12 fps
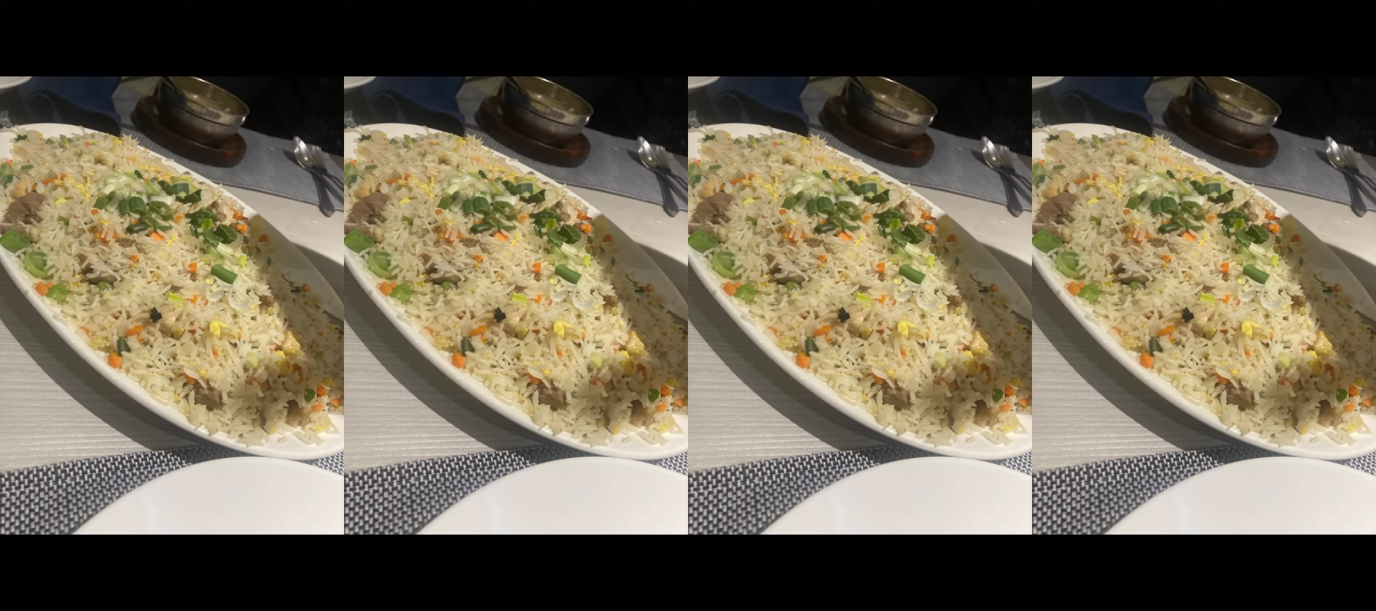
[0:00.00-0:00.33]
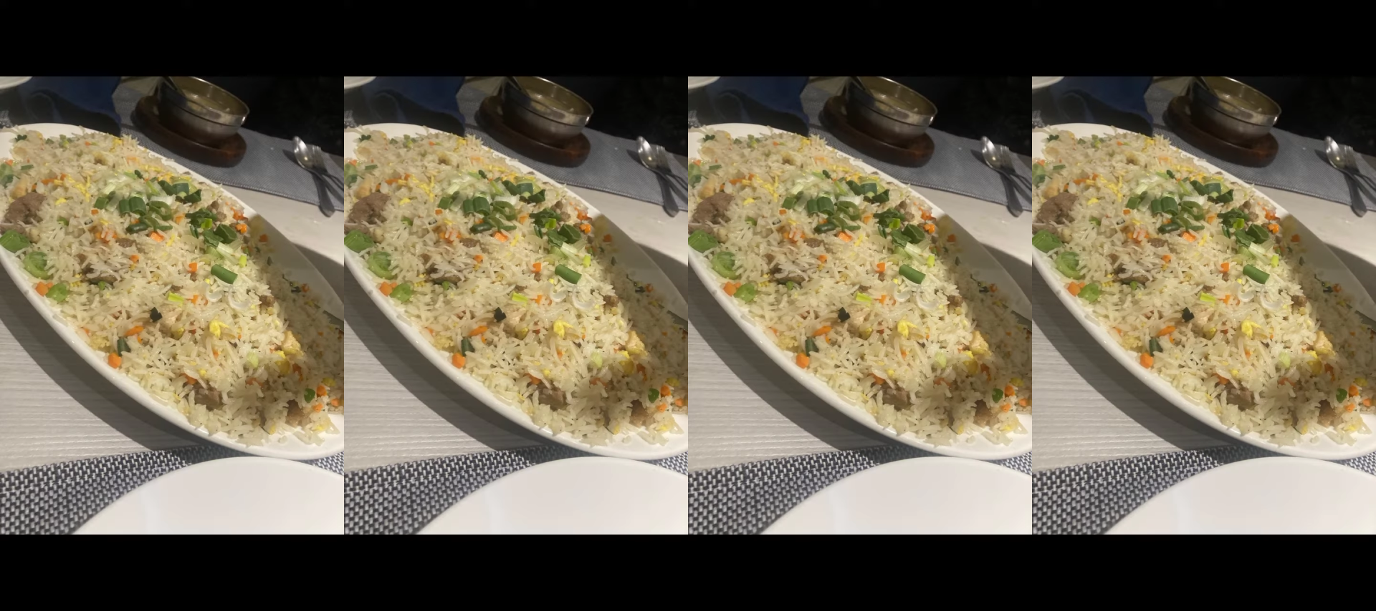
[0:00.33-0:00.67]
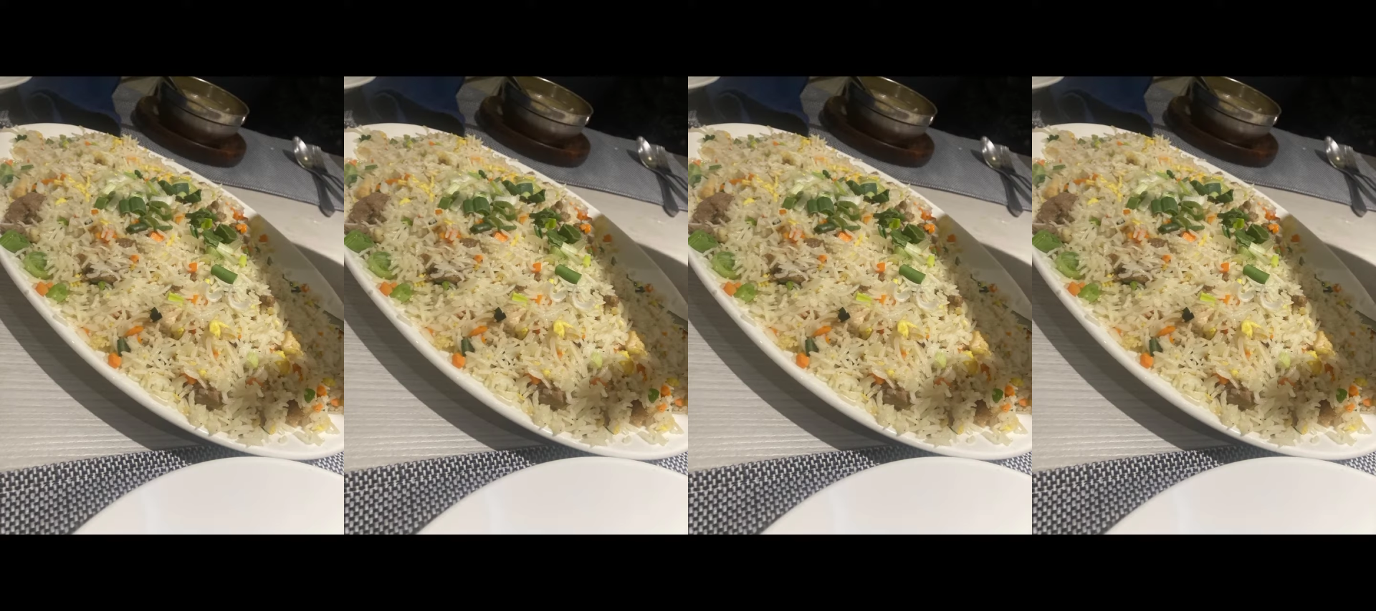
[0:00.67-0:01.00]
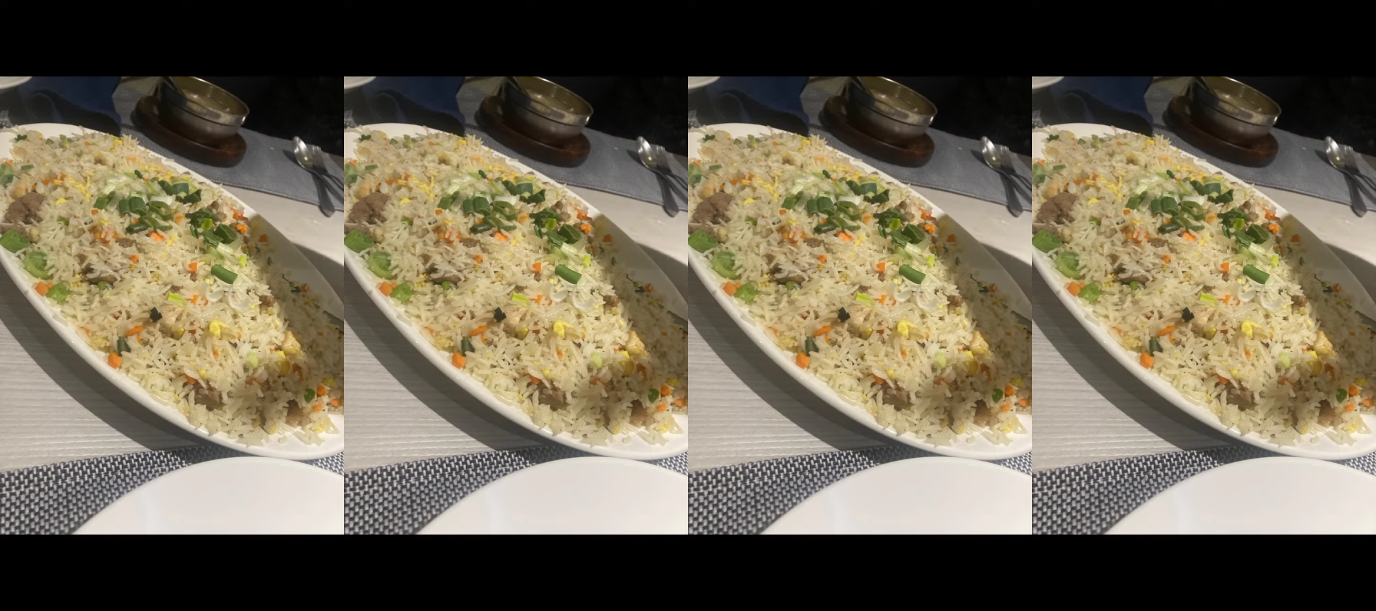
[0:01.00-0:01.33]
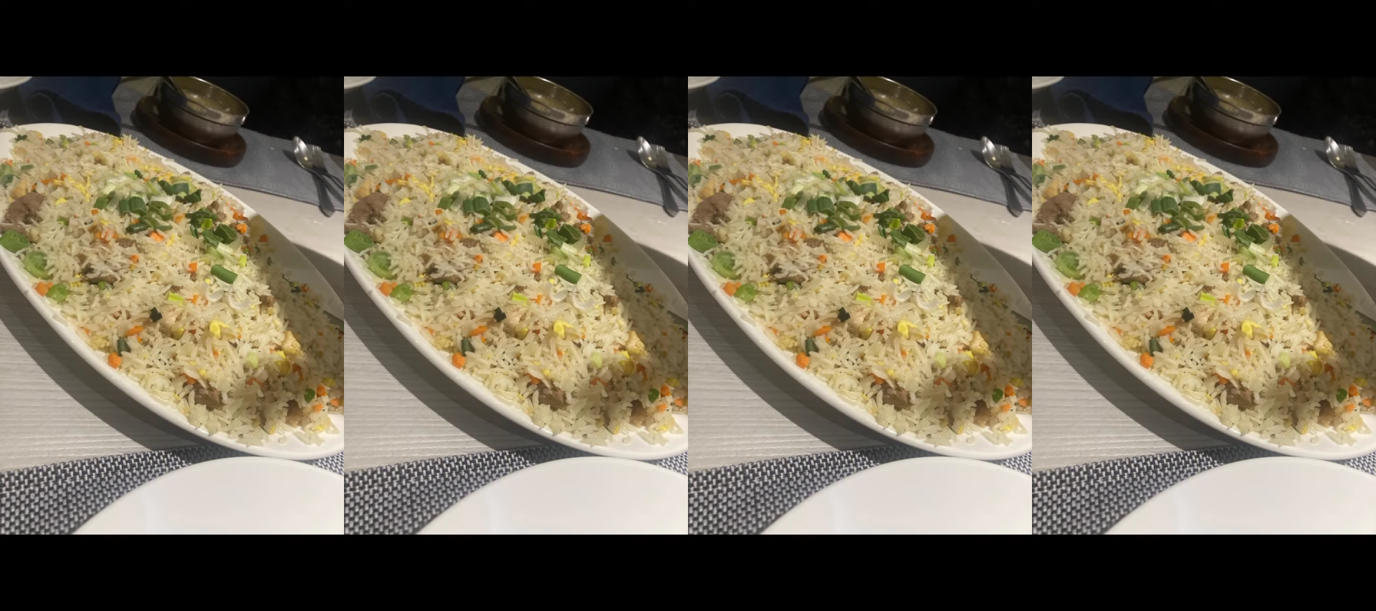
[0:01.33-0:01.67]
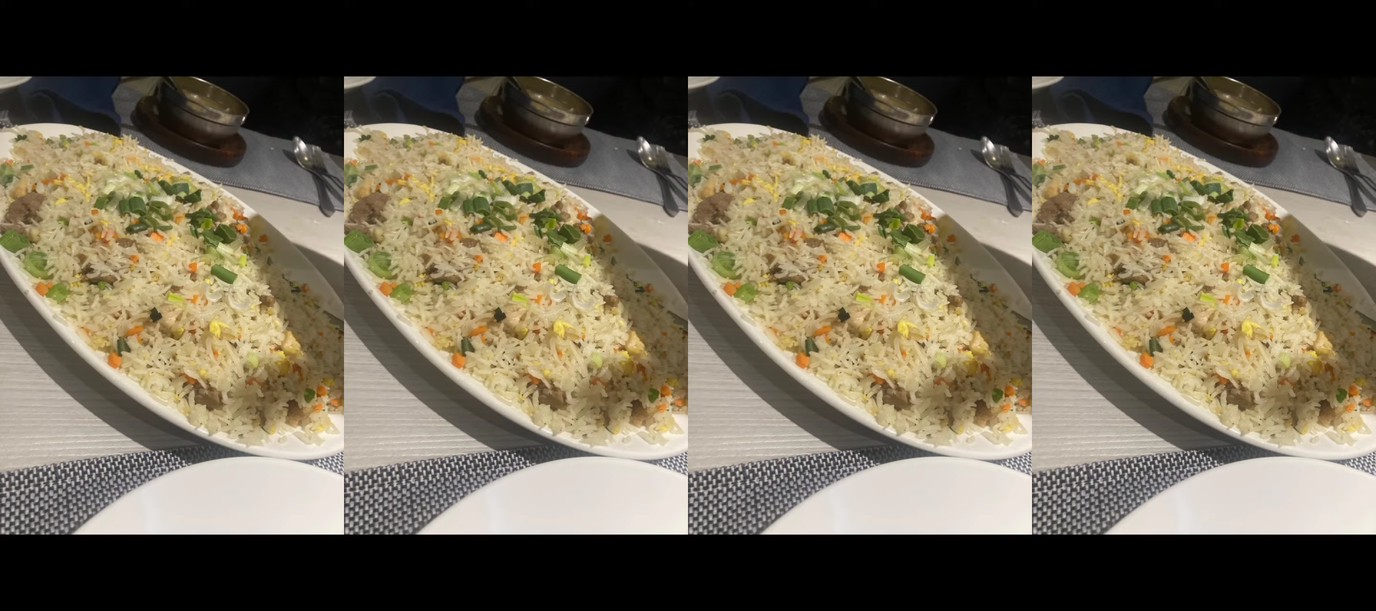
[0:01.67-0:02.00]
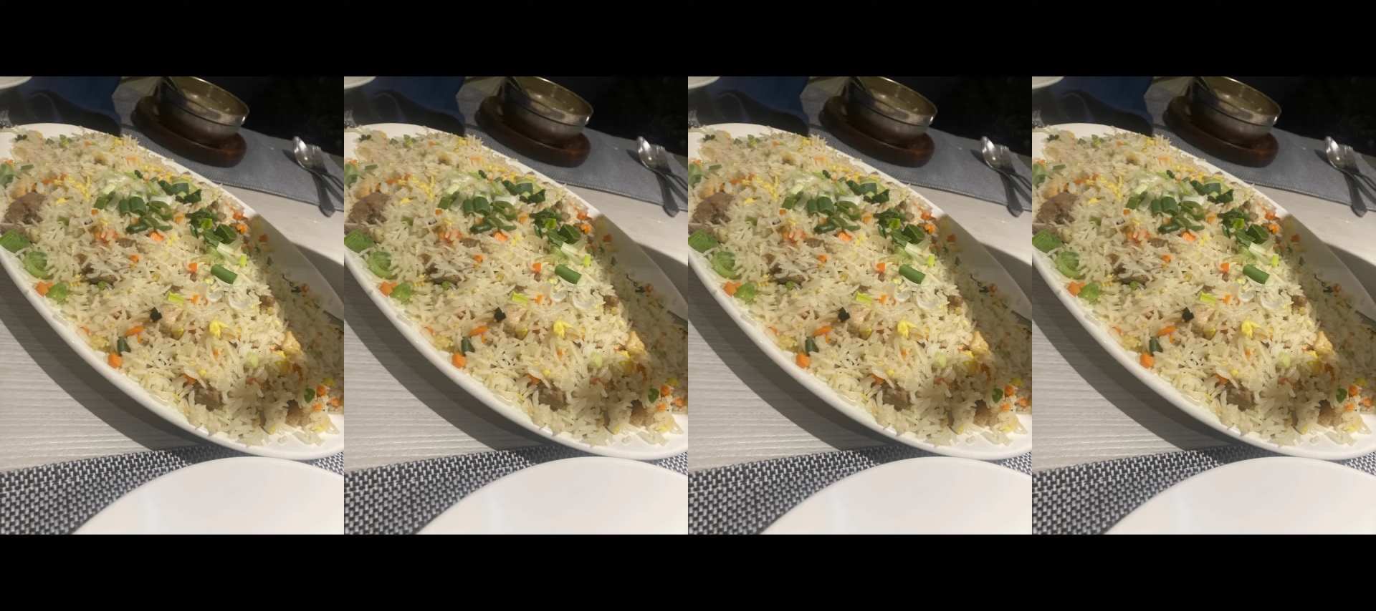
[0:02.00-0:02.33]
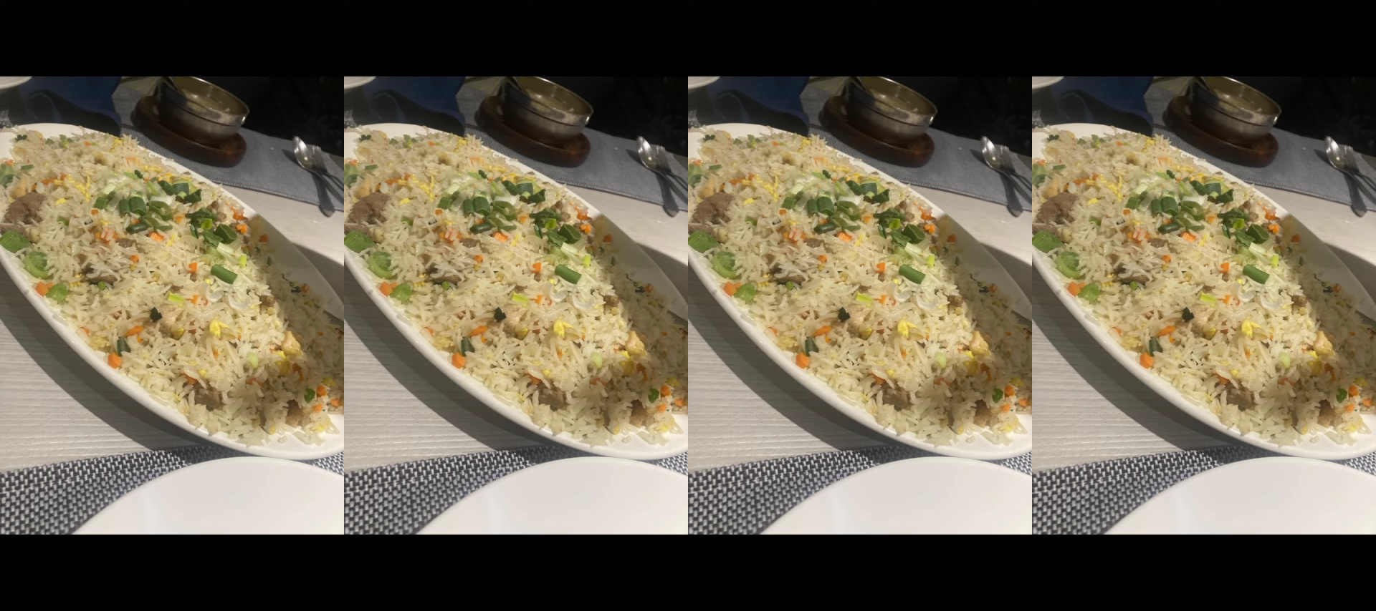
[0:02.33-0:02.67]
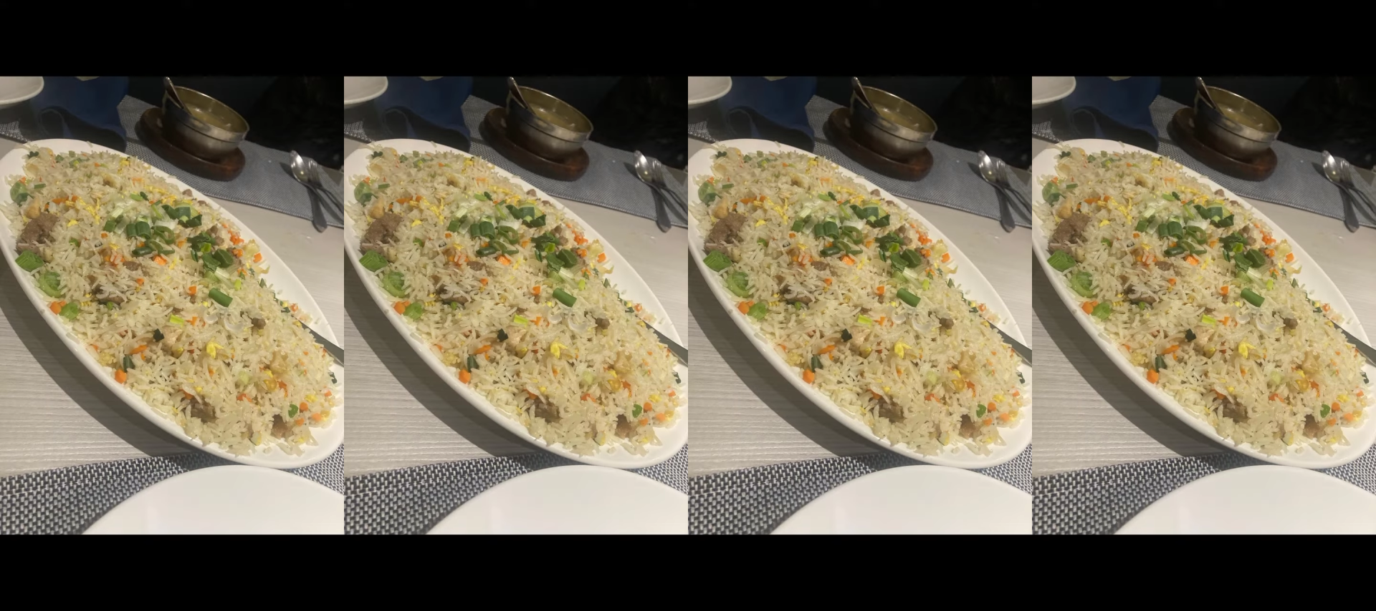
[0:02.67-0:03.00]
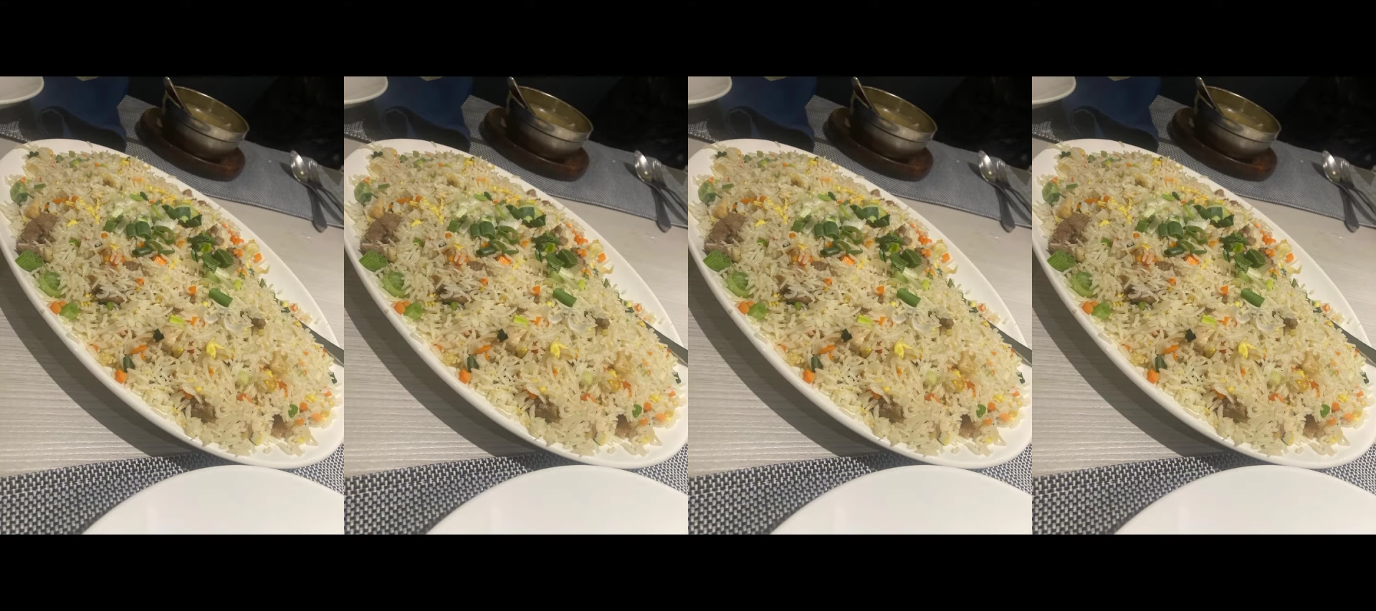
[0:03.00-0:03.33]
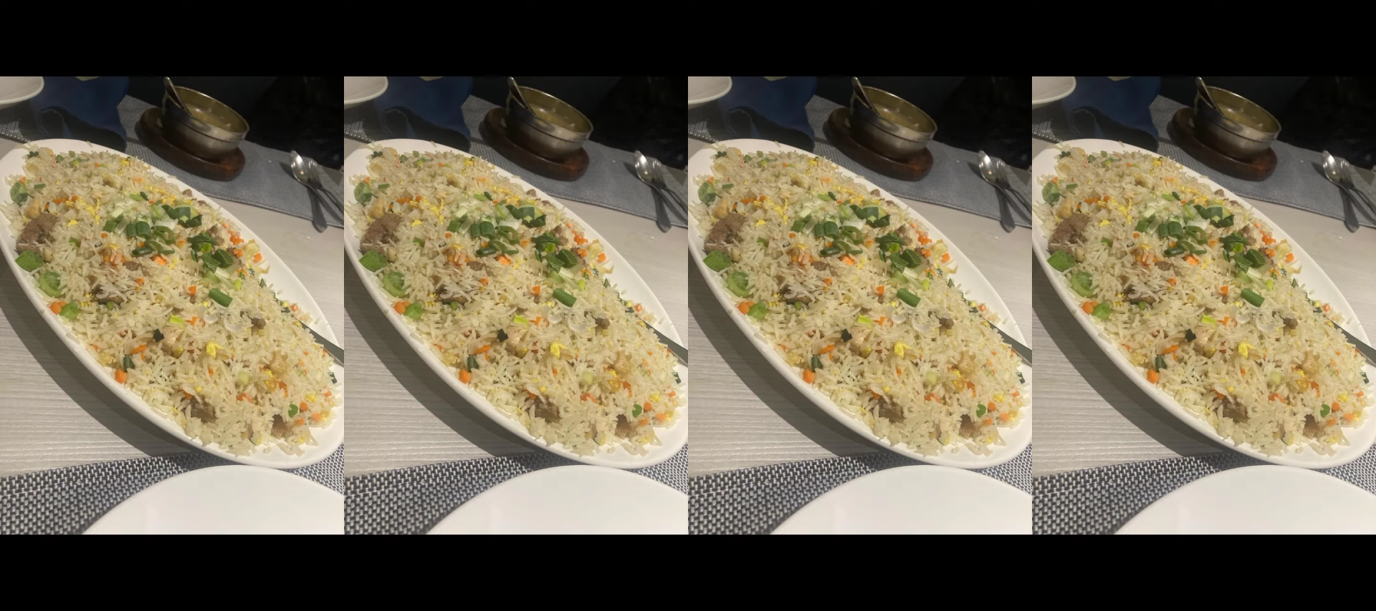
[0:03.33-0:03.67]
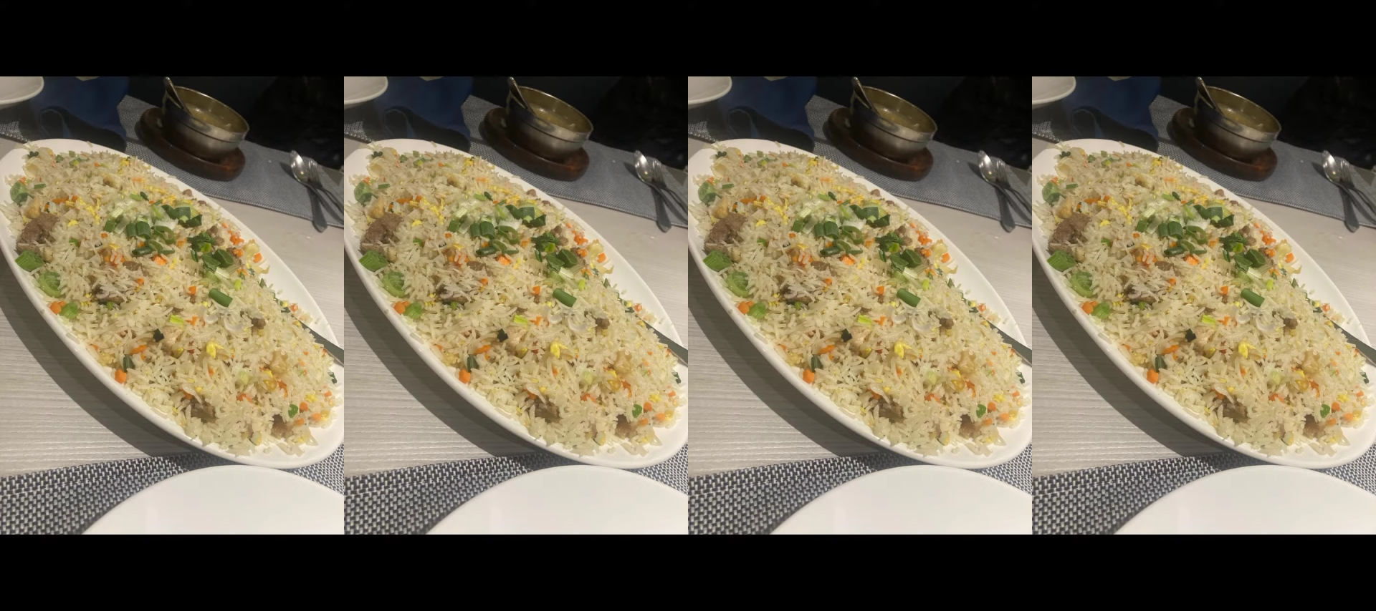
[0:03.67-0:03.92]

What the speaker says: No face is visible, so there are no lips to read.